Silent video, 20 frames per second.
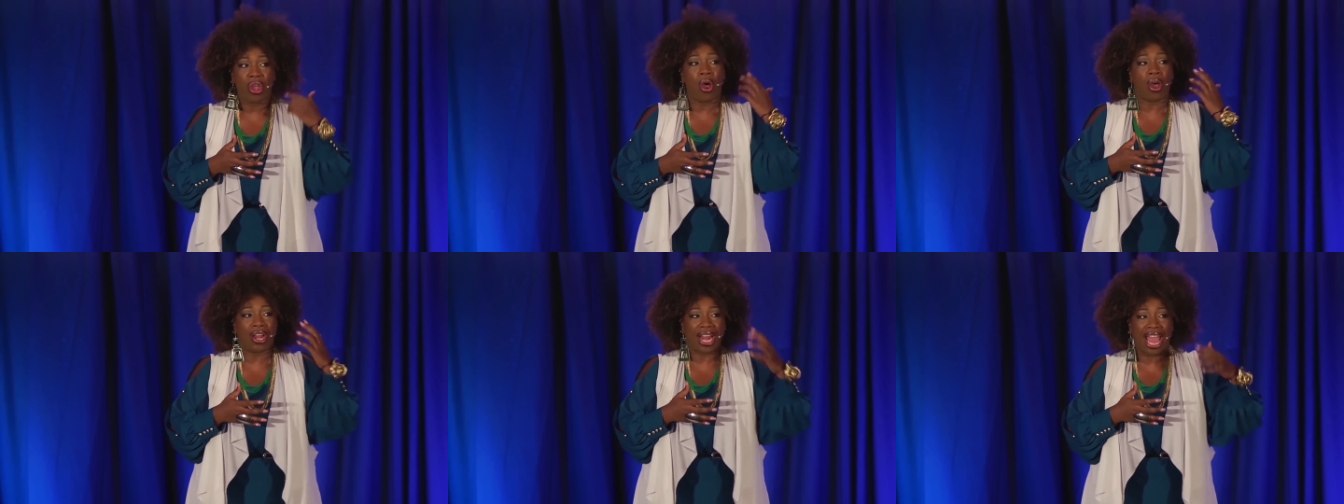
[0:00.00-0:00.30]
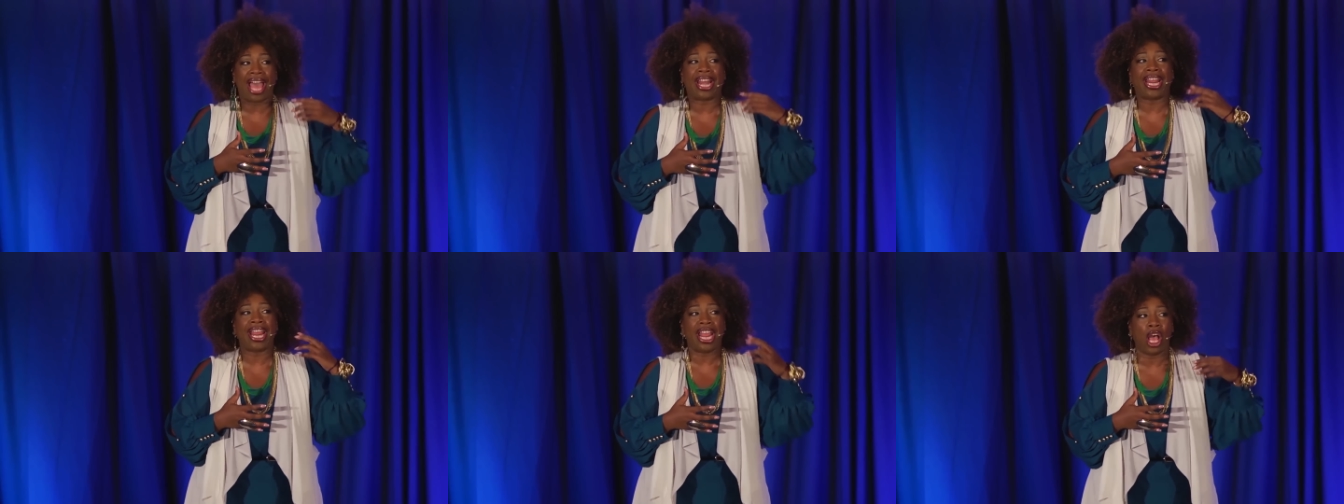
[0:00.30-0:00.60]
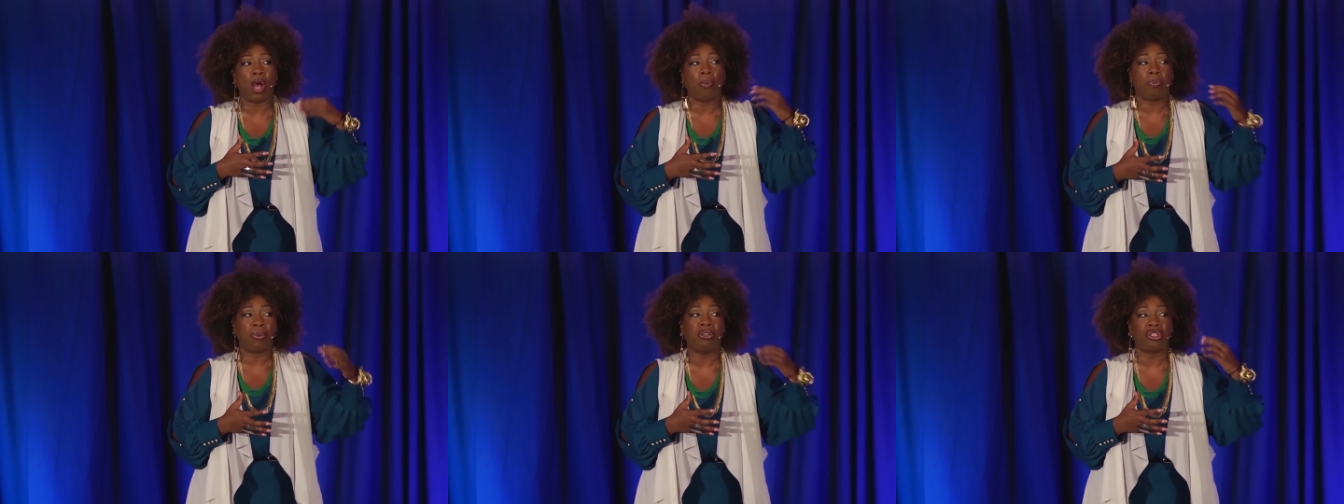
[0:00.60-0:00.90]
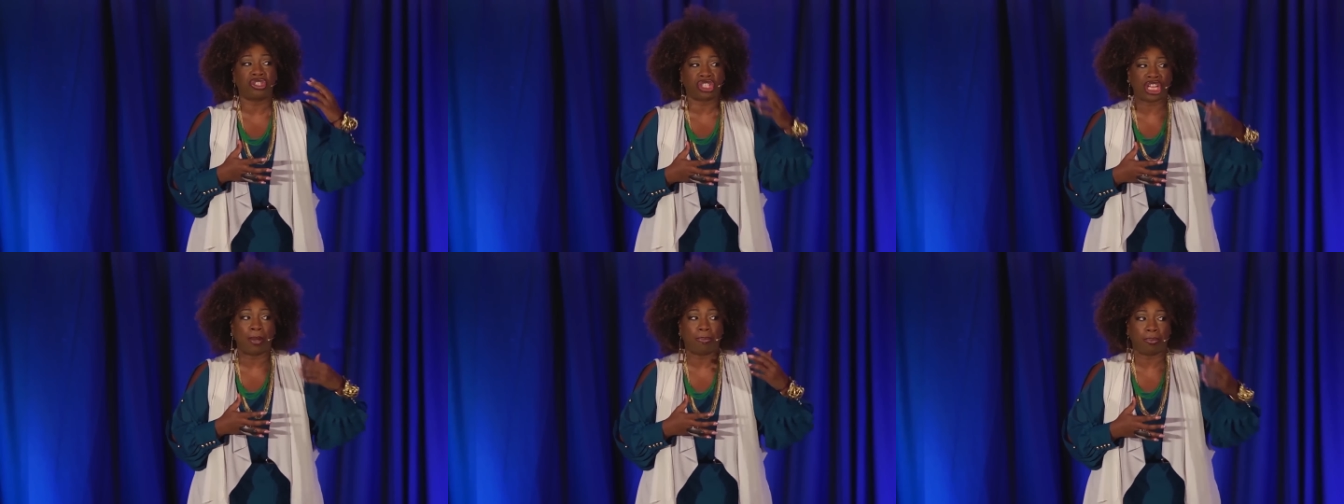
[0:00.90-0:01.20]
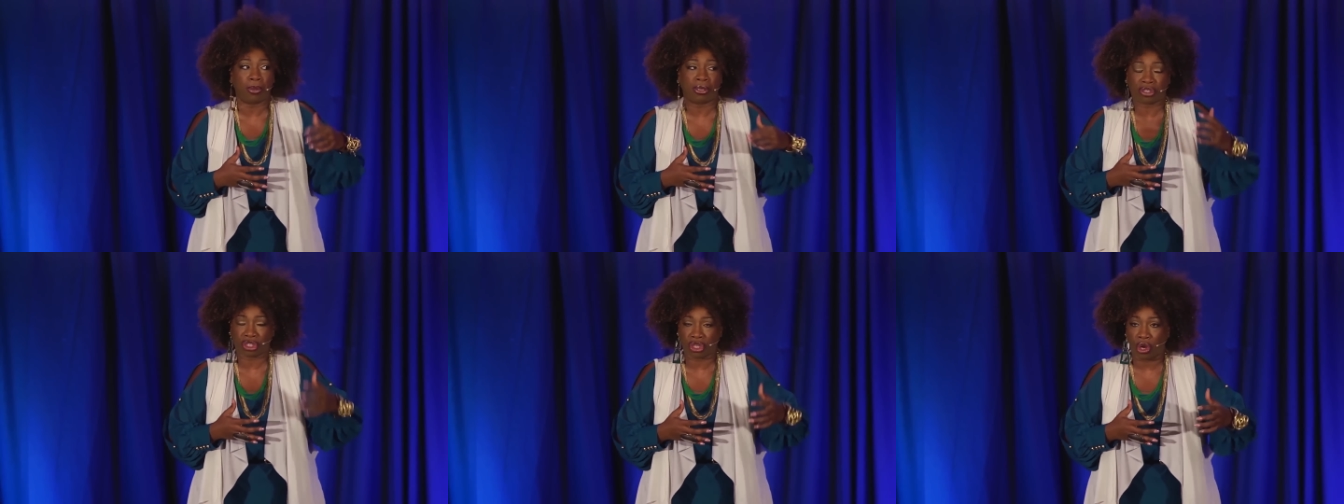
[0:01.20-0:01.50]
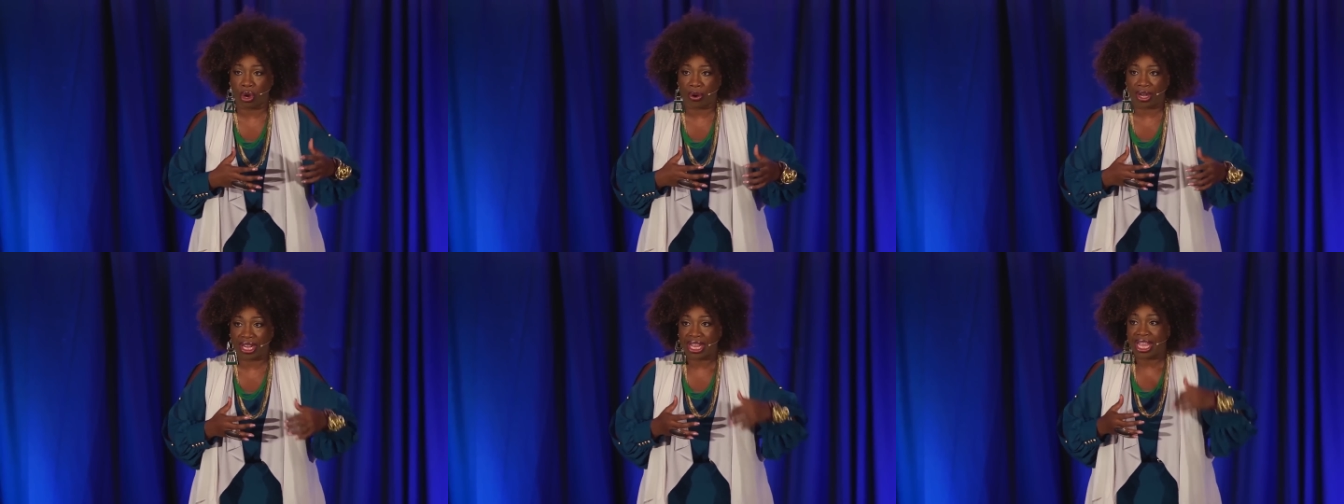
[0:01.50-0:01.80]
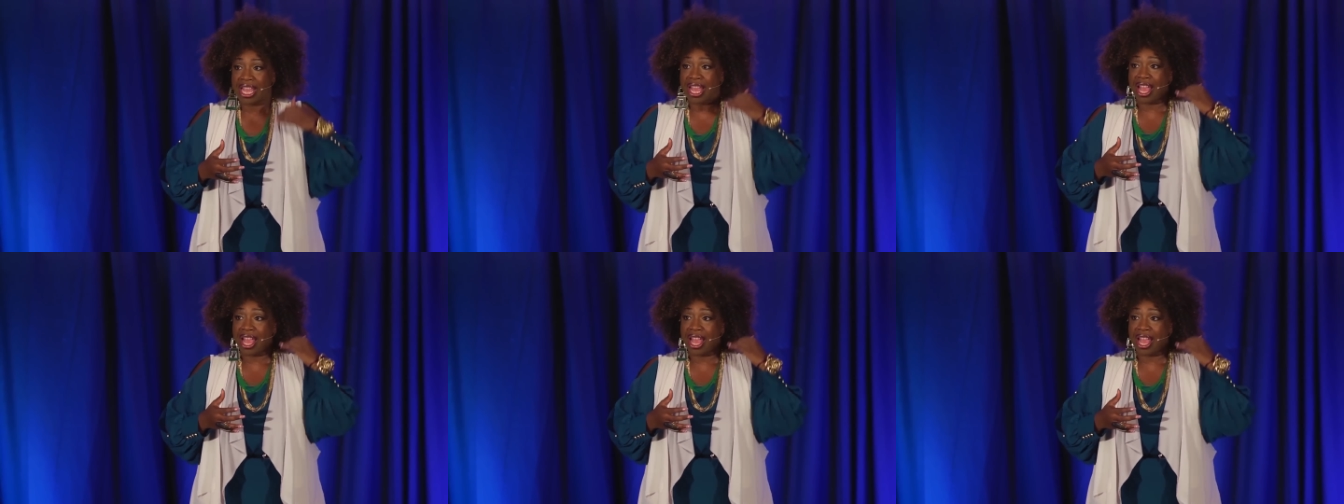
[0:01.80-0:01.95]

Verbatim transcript: on how to help you shape your story,